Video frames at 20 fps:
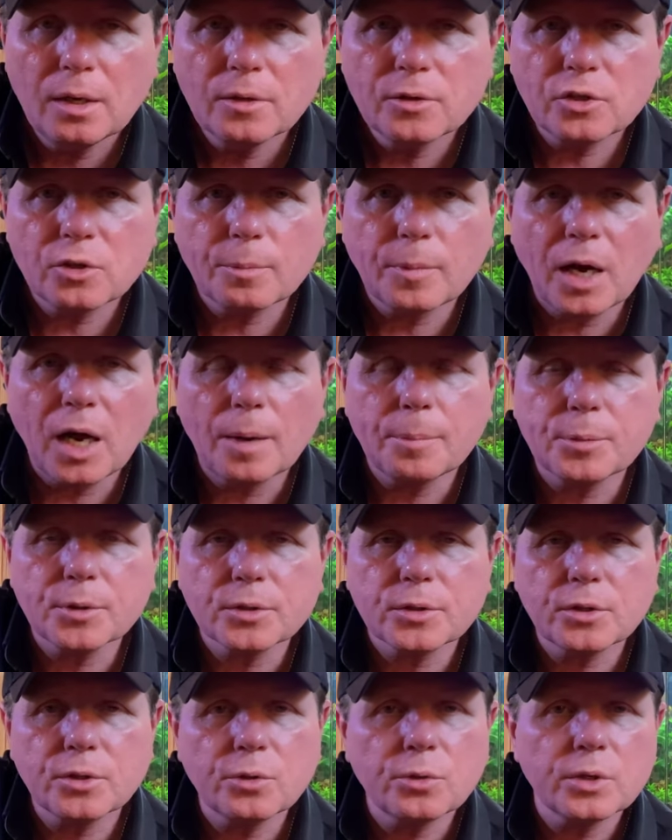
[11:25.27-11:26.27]
some
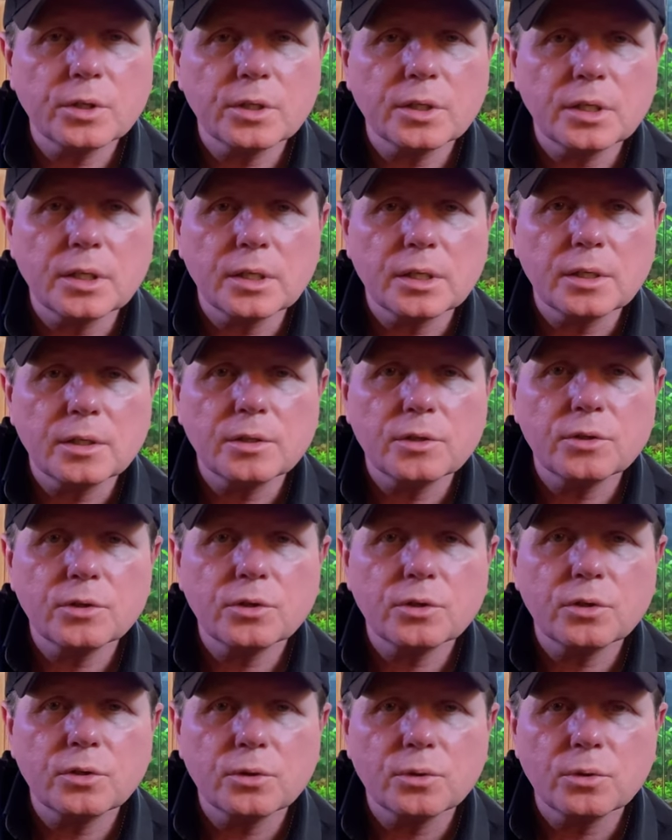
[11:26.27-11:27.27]

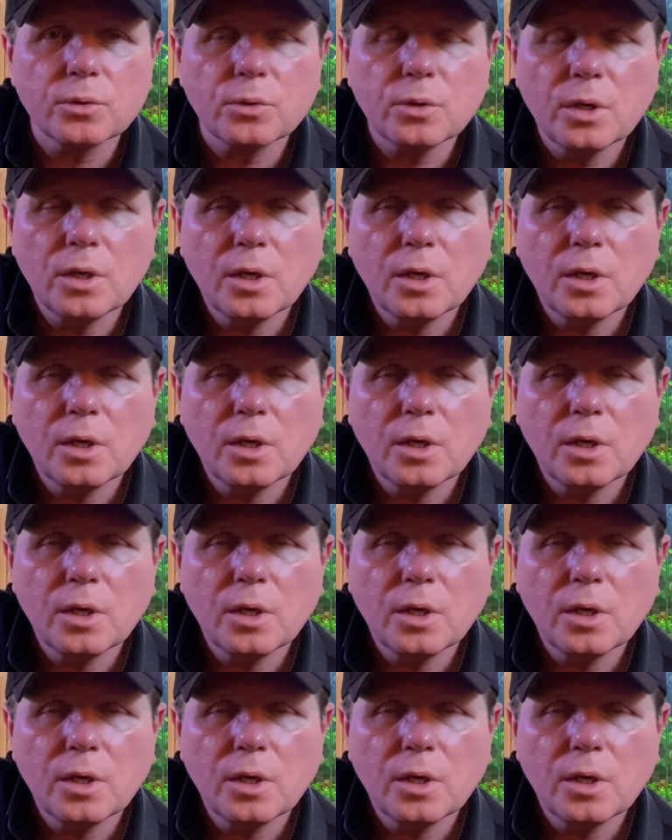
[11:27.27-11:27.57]
opportunities to